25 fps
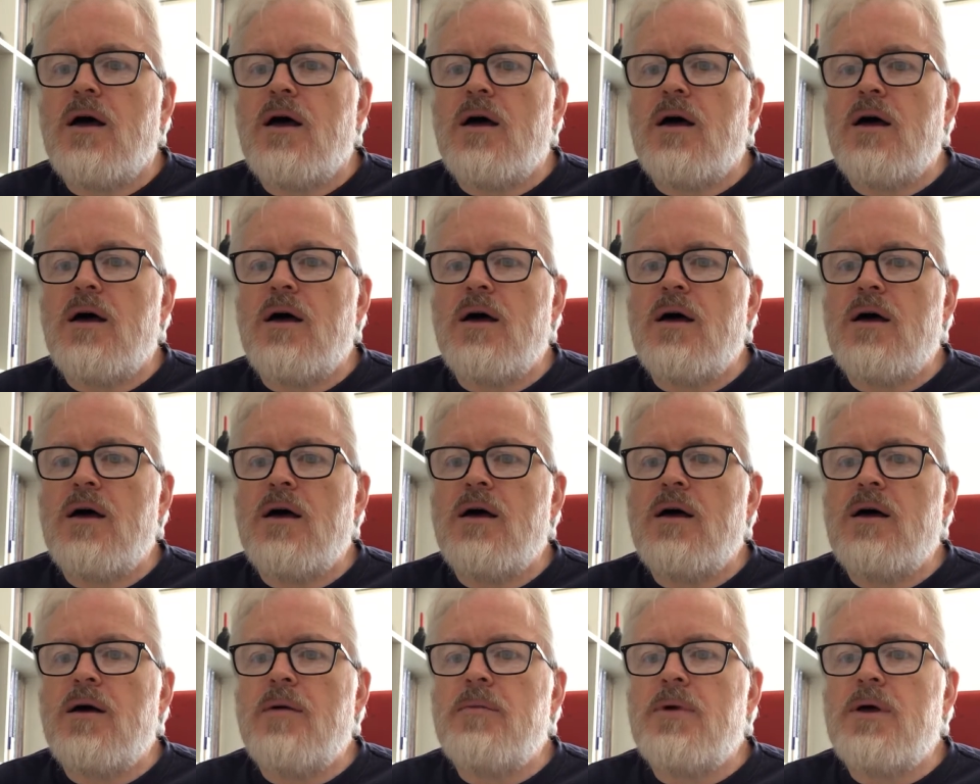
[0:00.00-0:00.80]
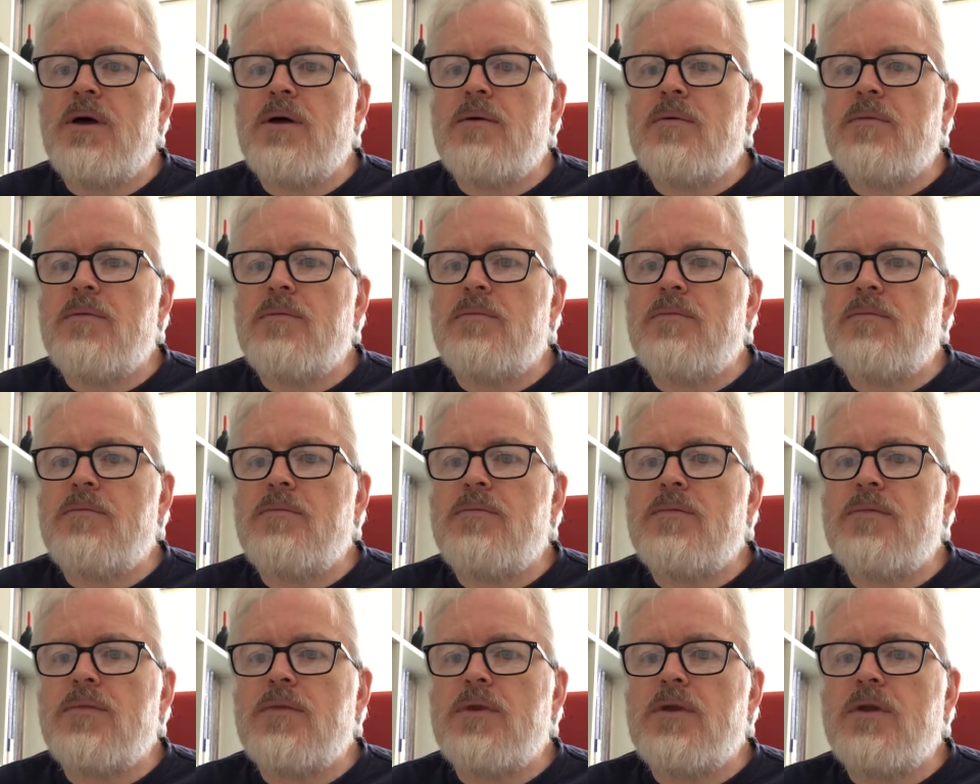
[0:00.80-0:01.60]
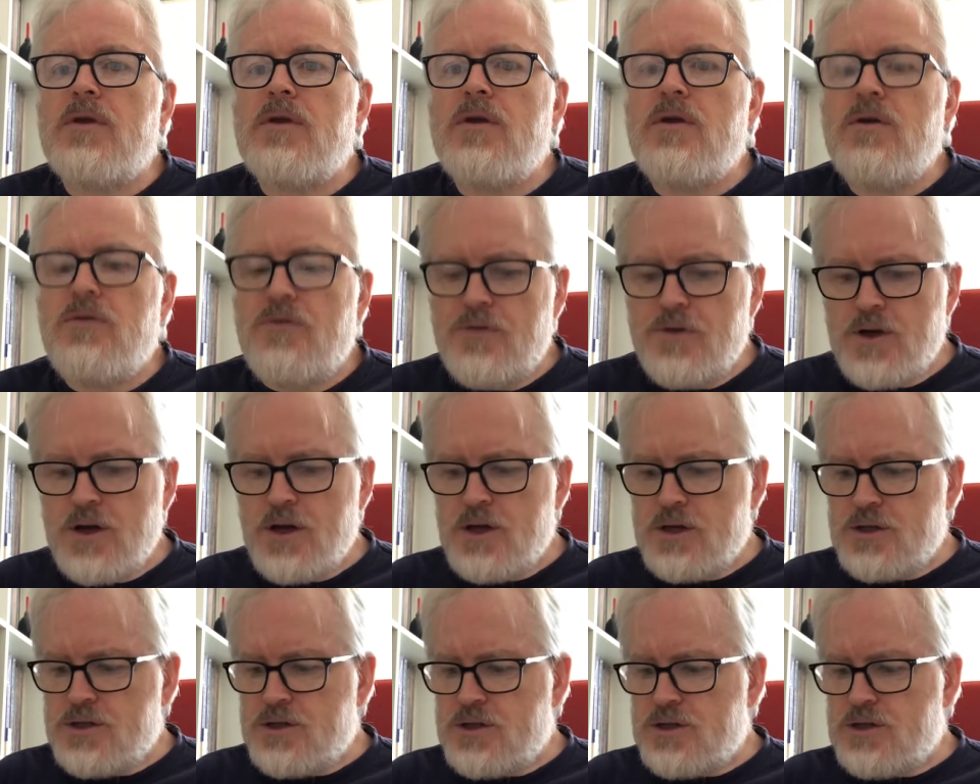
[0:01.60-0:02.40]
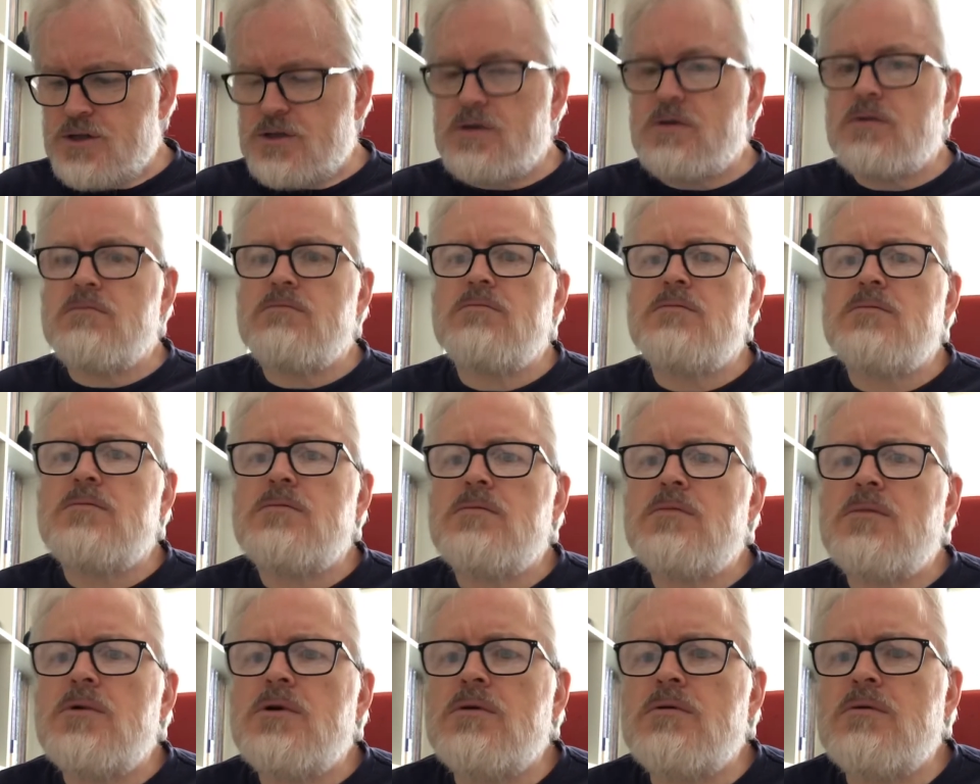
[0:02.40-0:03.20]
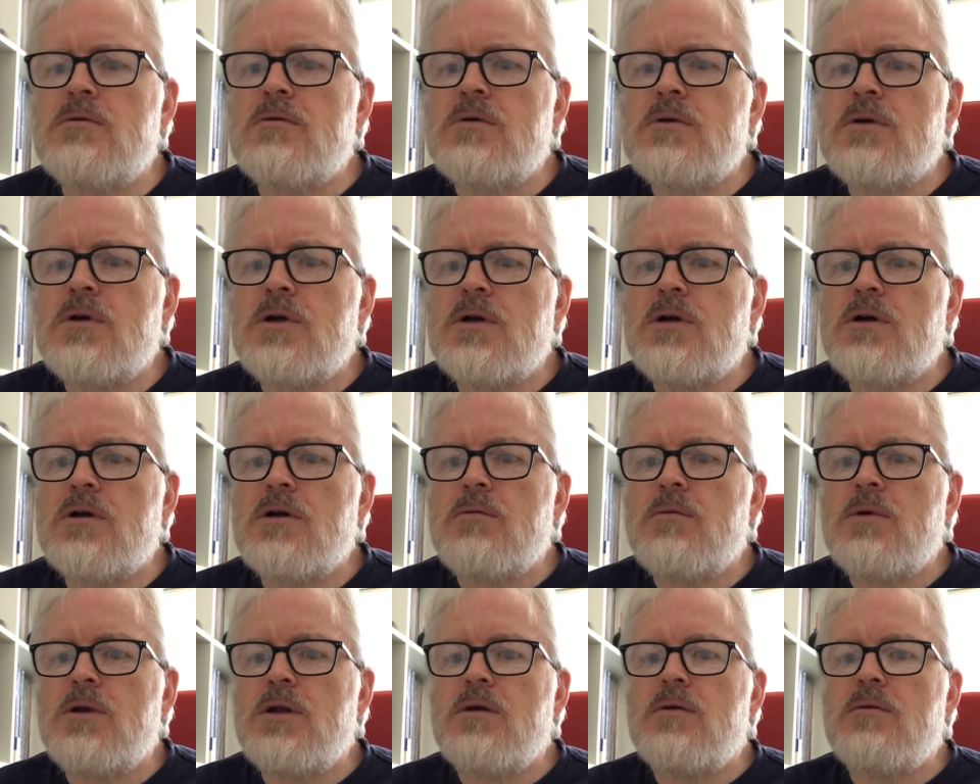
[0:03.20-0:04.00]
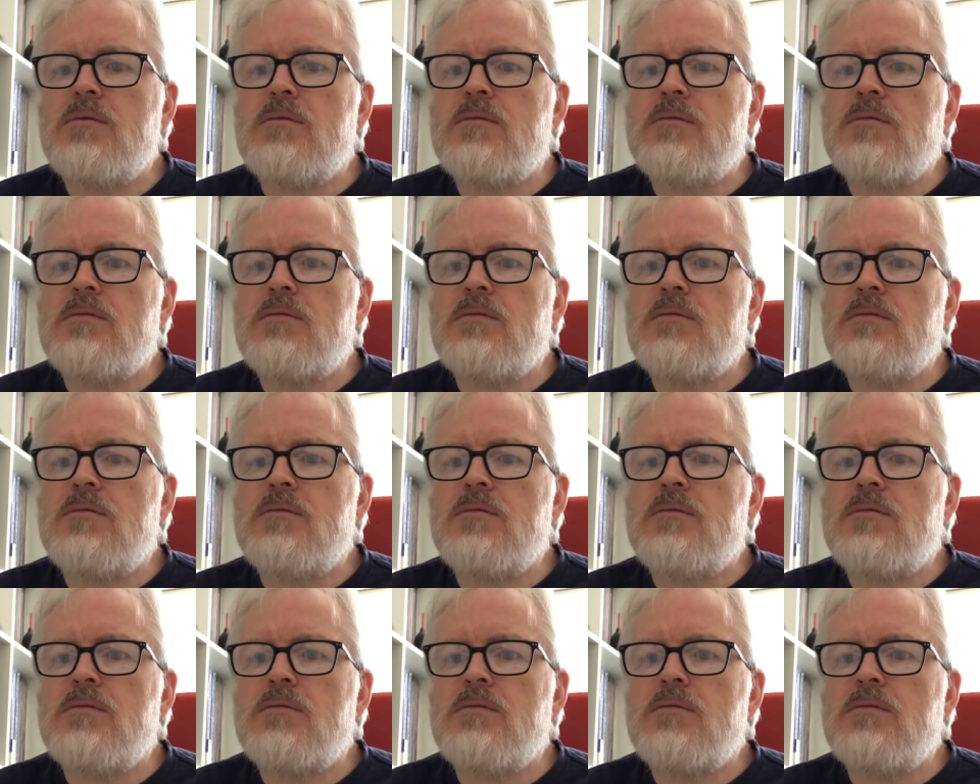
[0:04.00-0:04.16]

Your first... Oh, hang on a minute.